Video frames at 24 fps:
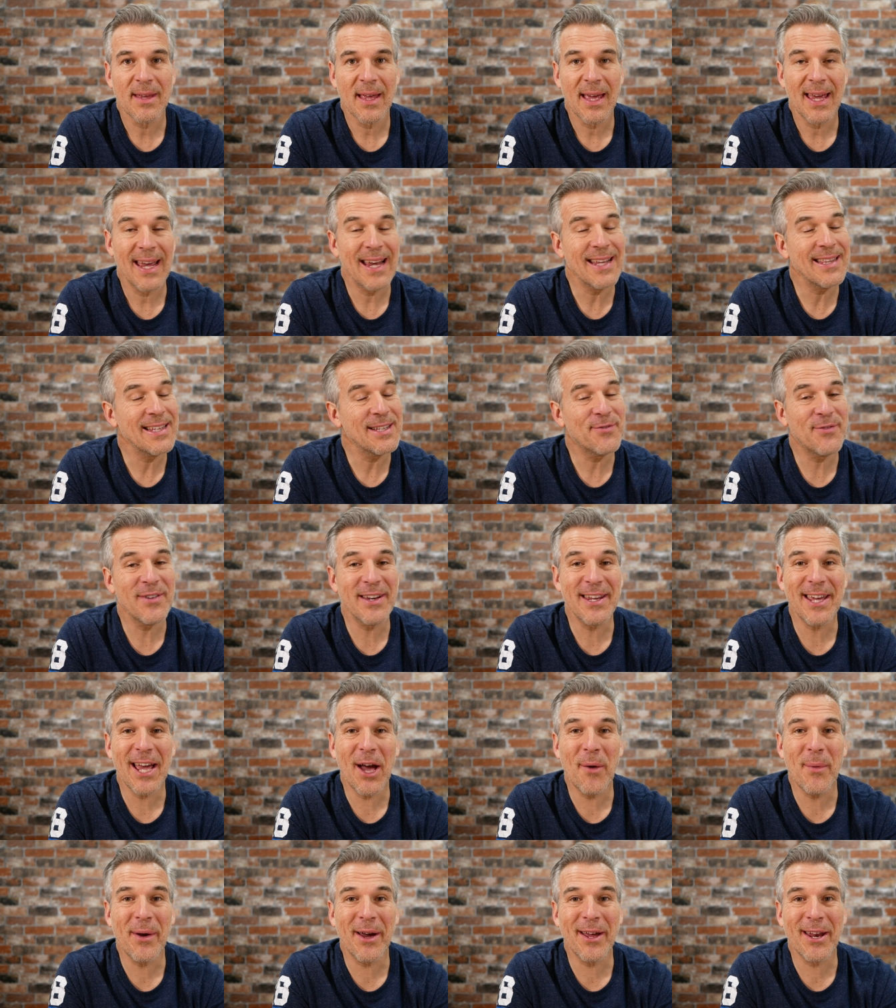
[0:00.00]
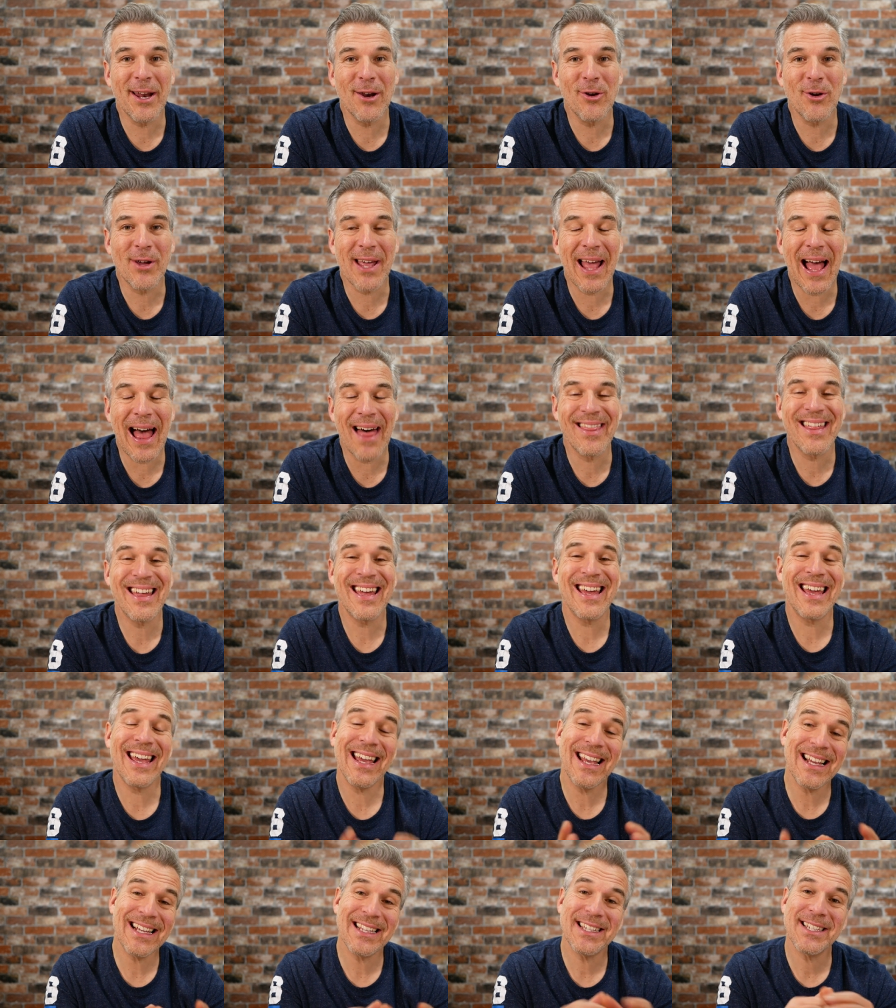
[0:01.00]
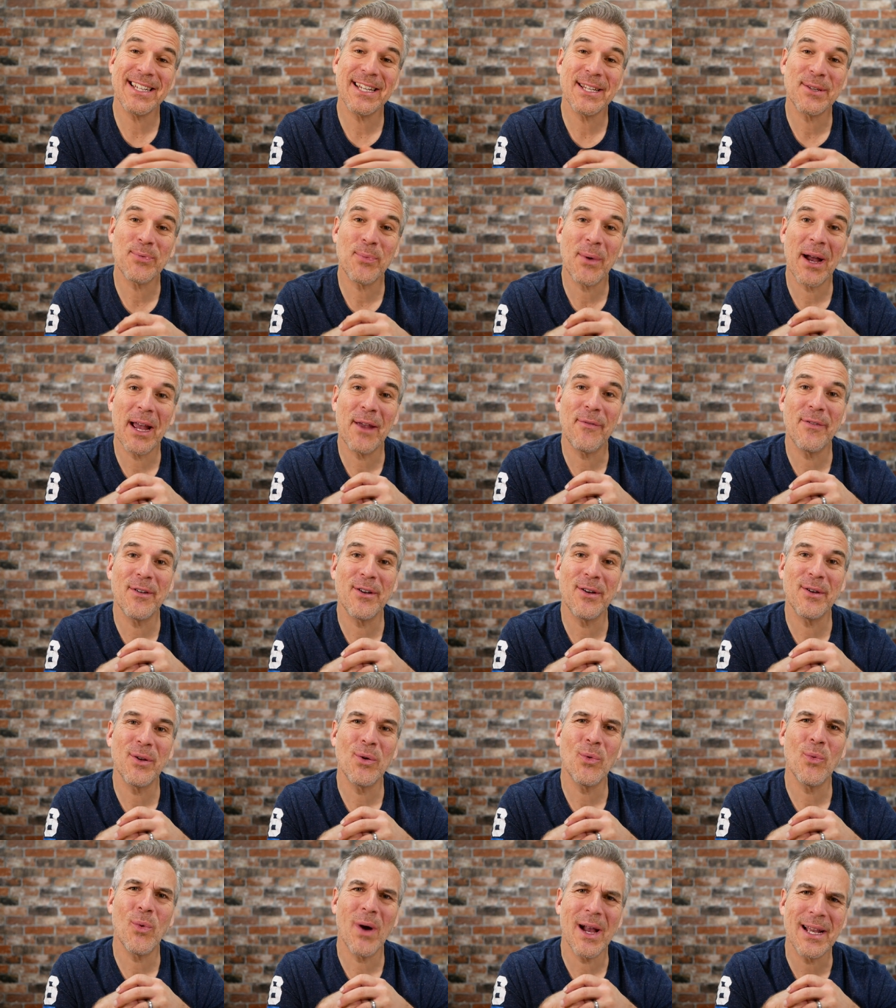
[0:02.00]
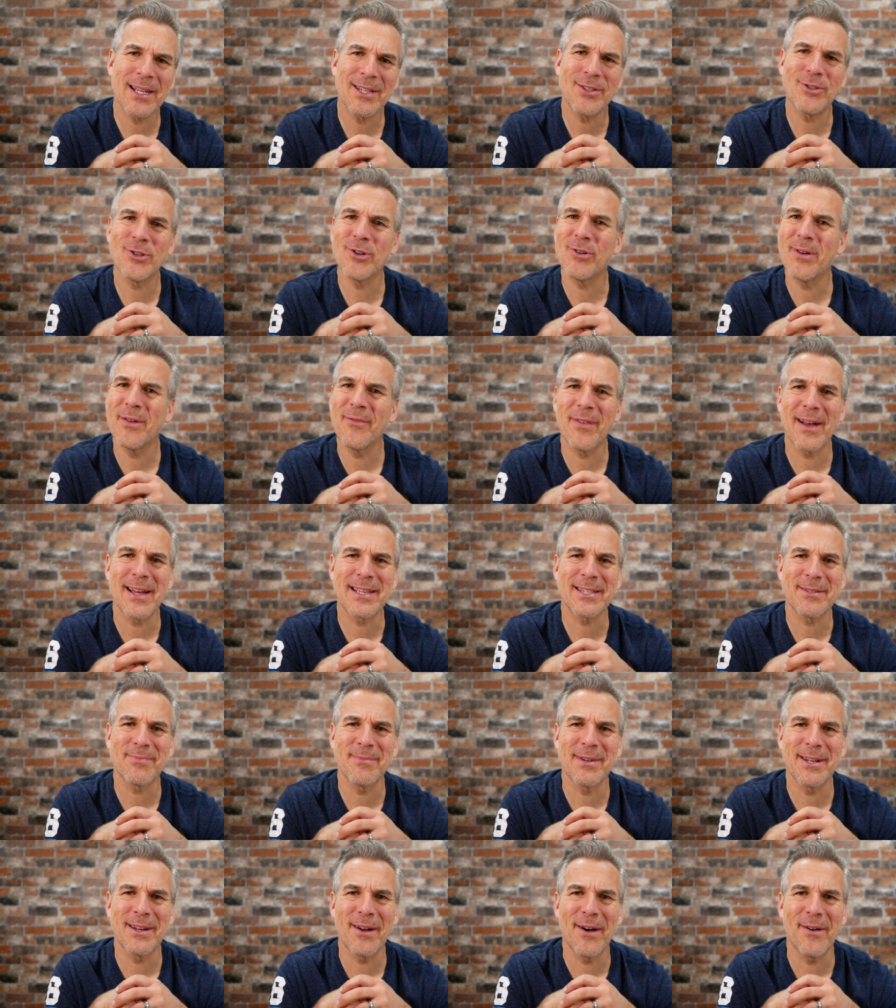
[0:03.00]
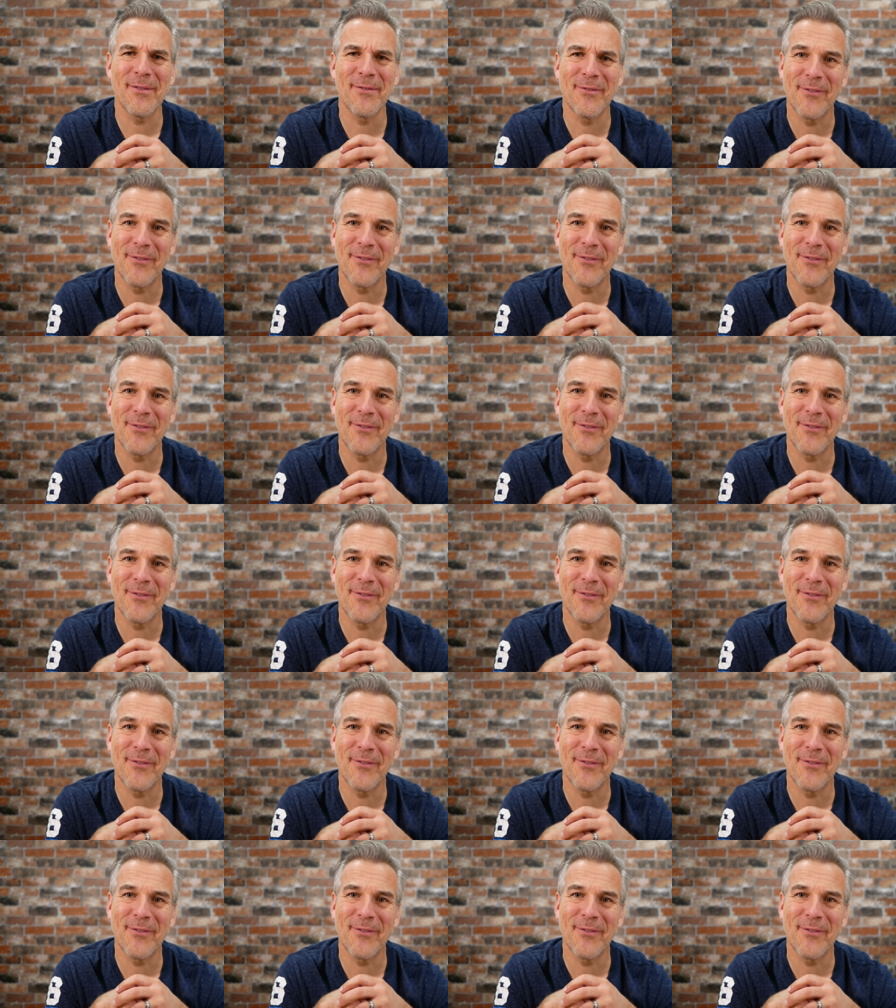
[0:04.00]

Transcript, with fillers: In this video, we're going to look at the easiest way for you to waste your investment on